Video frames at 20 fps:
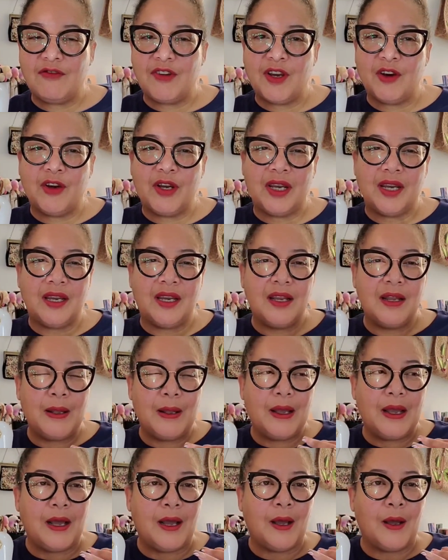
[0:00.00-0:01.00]
very
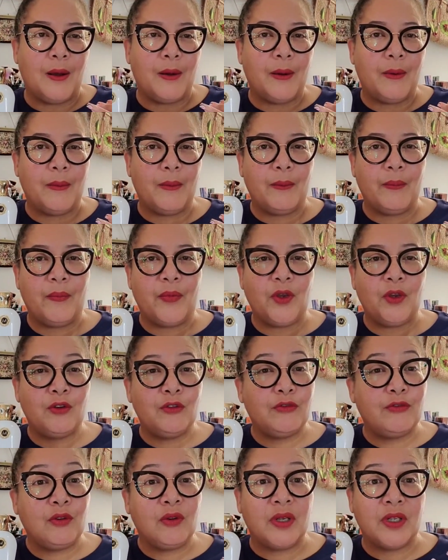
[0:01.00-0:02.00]

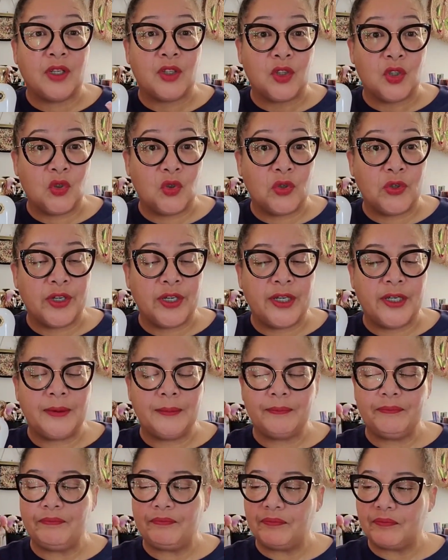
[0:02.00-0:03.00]
beautiful and alluring.